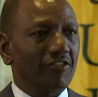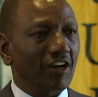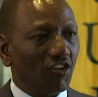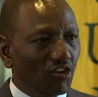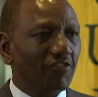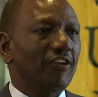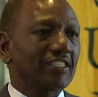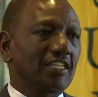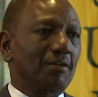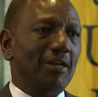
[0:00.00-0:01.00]
the
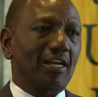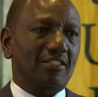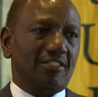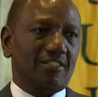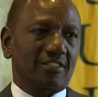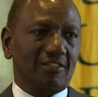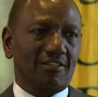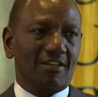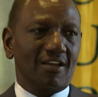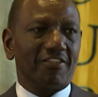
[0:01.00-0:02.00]
conflicts in the Middle East,
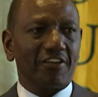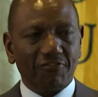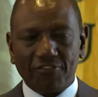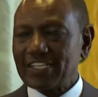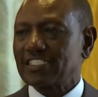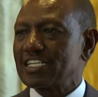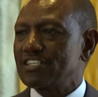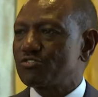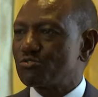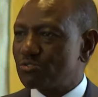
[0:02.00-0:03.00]
the fighting
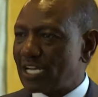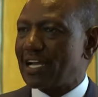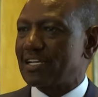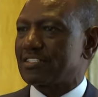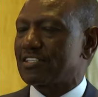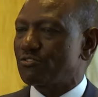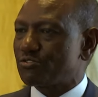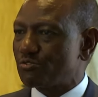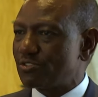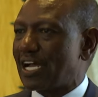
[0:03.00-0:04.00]
in Sudan, South
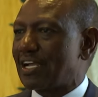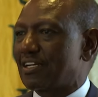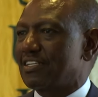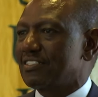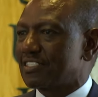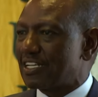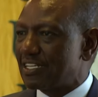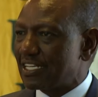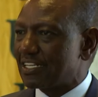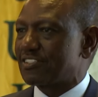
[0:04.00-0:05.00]
Sudan, Eastern
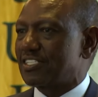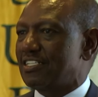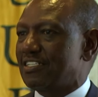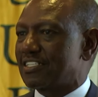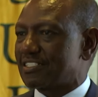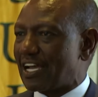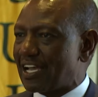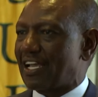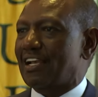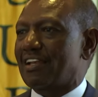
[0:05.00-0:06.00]
DRC, the
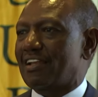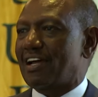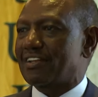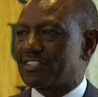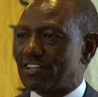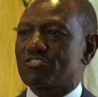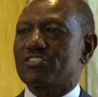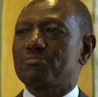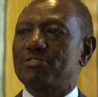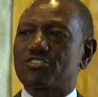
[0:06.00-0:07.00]
Sahel, and
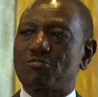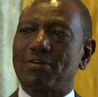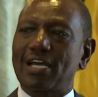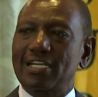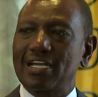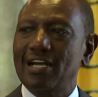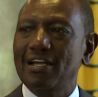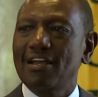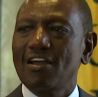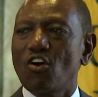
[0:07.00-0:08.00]
terrorism in Somalia
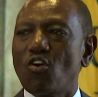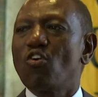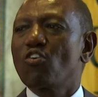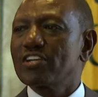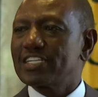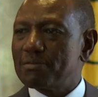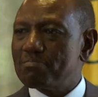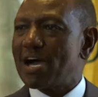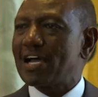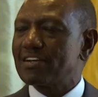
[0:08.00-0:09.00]
all
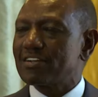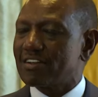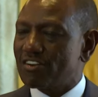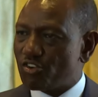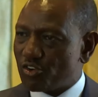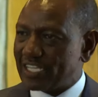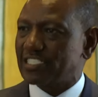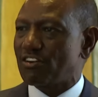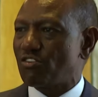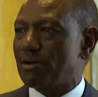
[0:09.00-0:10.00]
demand
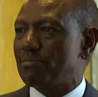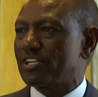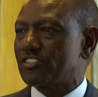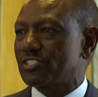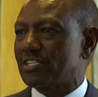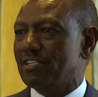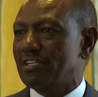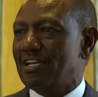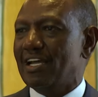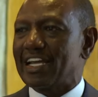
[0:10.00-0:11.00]
greater collaboration
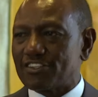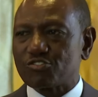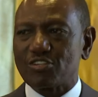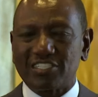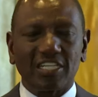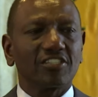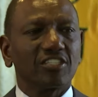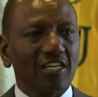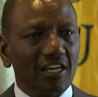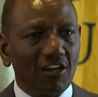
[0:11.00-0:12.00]
and
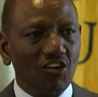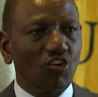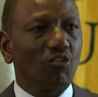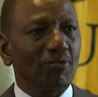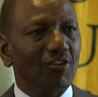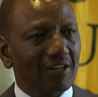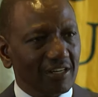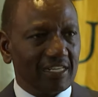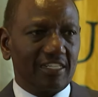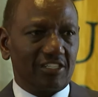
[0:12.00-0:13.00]
strategic global
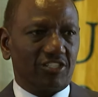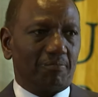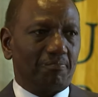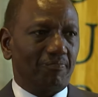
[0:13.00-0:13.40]
leadership.